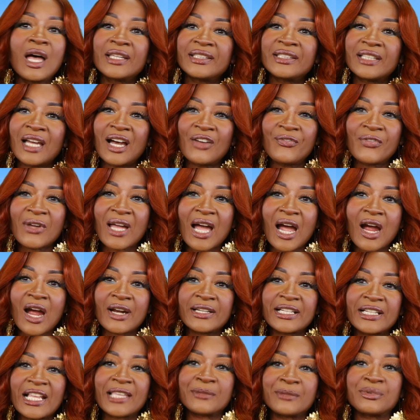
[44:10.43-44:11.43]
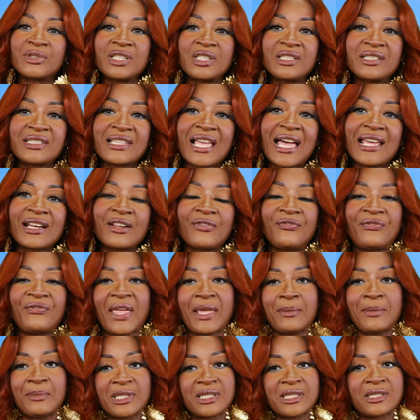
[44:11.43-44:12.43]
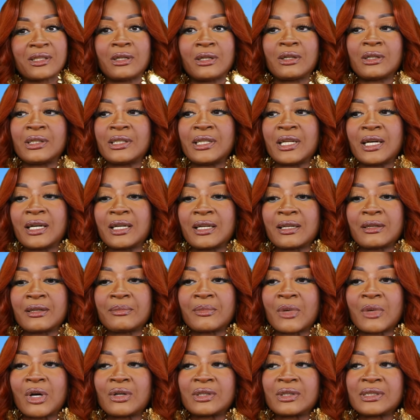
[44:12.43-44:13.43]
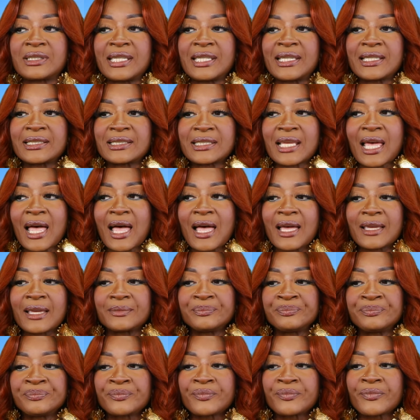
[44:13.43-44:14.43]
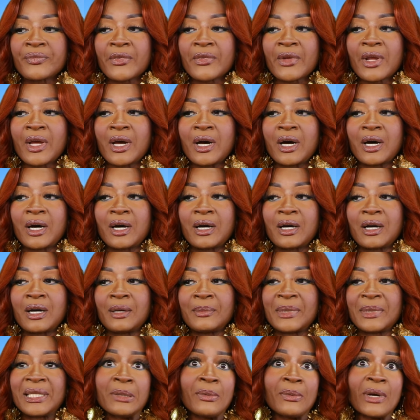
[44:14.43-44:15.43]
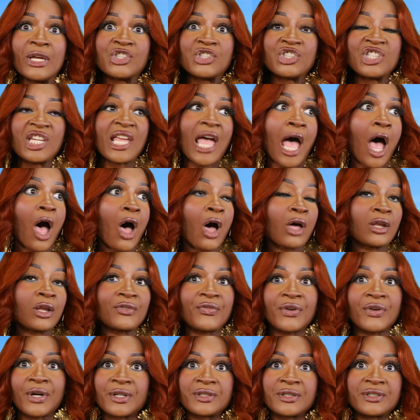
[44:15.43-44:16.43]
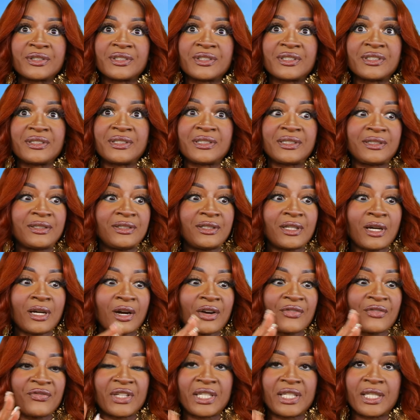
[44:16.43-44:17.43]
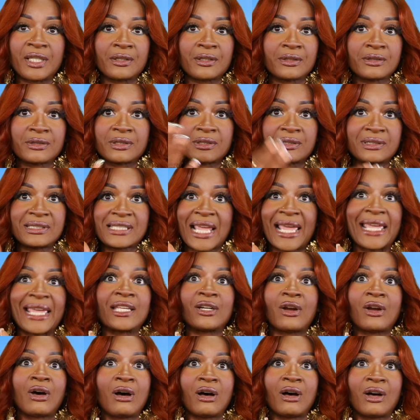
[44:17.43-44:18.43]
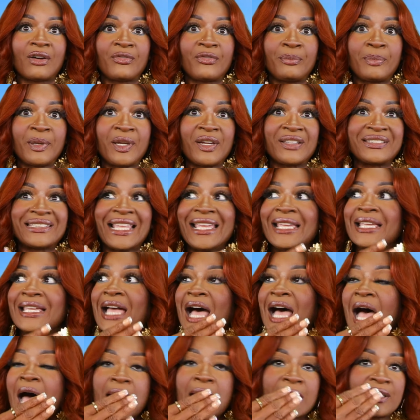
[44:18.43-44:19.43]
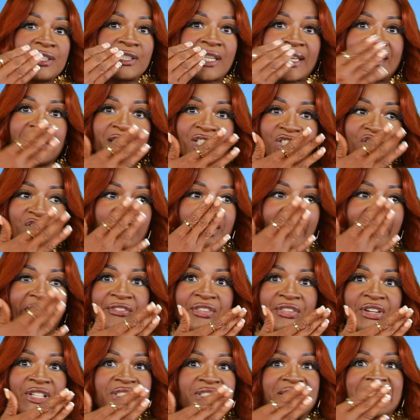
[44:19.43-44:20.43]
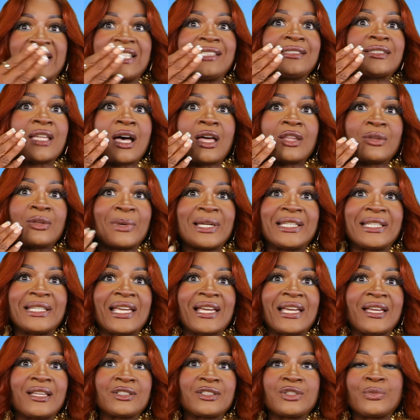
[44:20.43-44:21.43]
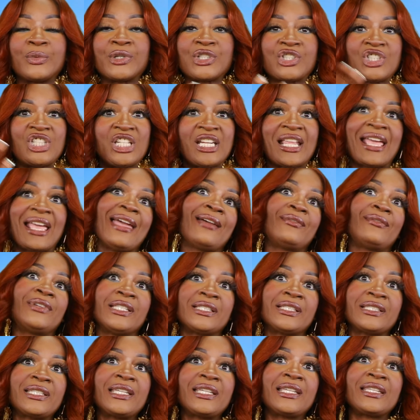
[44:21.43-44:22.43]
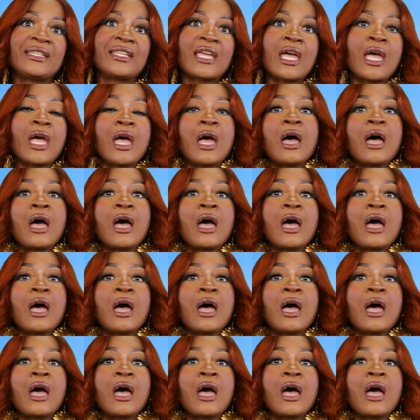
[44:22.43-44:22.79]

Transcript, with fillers: Y'all forgot her name. She's kind of famous on TikTok. Anyway, she got all of her veneers taken off. Thank God they didn't shave her teeth all the way down to where she didn't have any teeth.